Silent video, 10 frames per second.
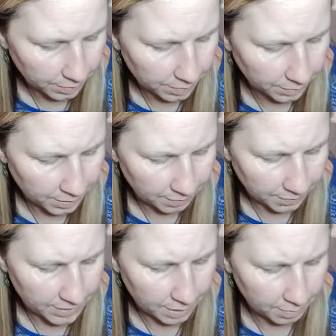so I
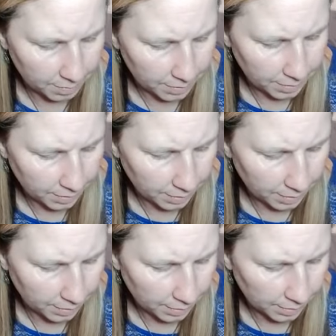have
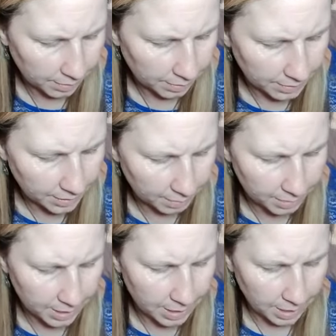
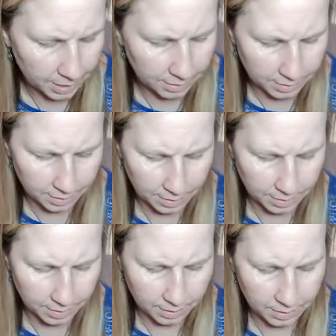Debbie, and
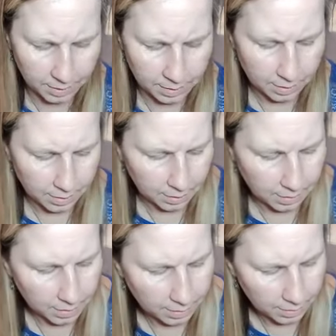then
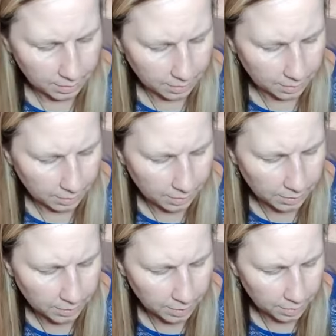
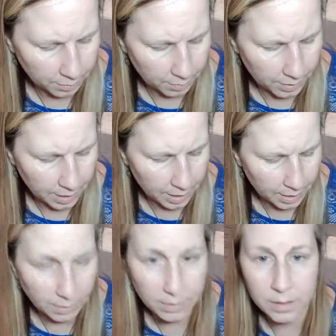Alicia will be
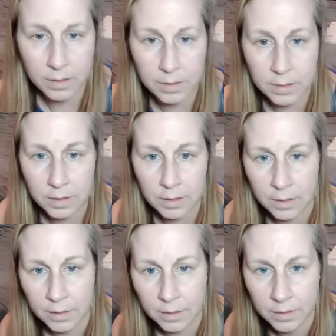next.
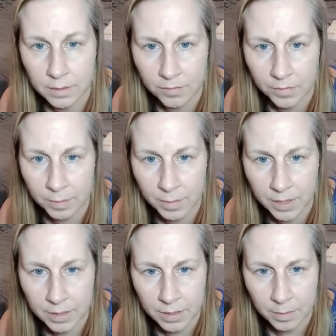And let's see if I
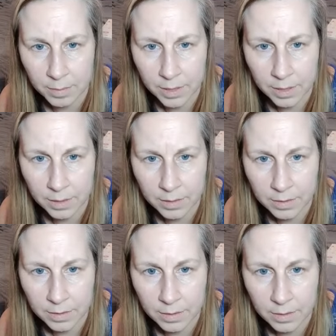missed anybody else.